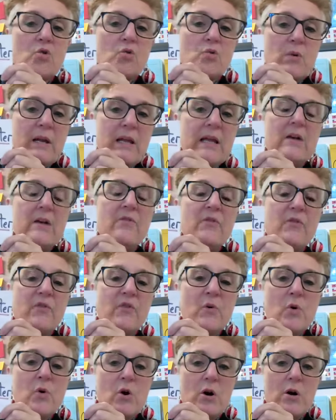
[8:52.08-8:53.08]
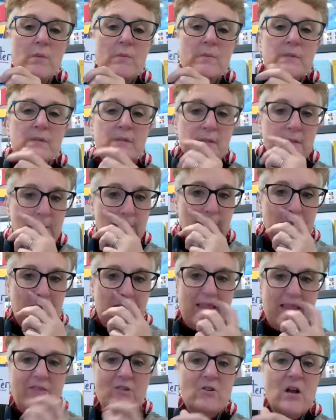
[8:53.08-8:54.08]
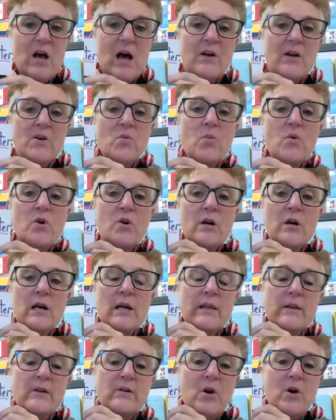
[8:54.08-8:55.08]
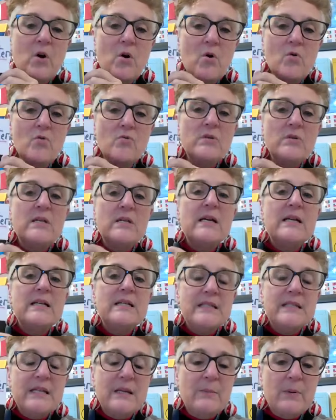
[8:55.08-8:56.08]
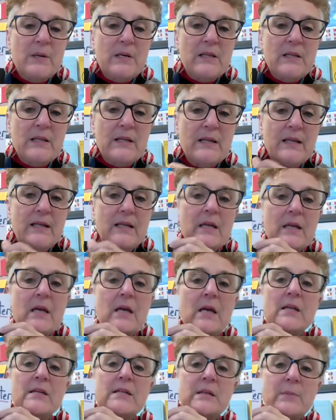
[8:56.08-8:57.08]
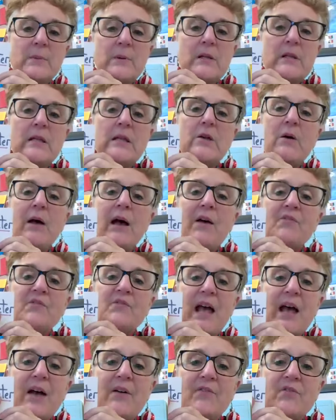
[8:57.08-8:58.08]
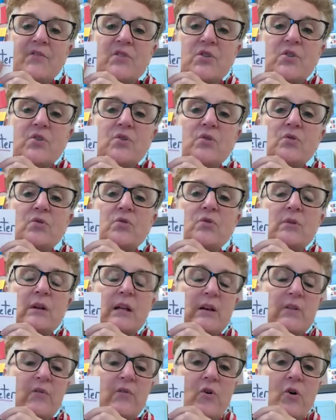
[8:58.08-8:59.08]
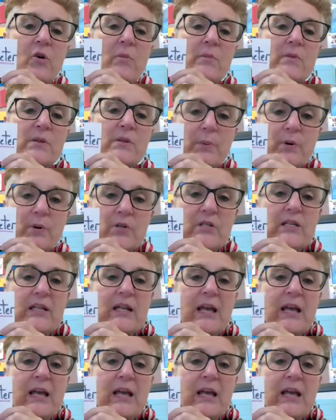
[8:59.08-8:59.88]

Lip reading: Greek forms, and they're not a word on their own typically. Typically, you have to have two Greek forms to put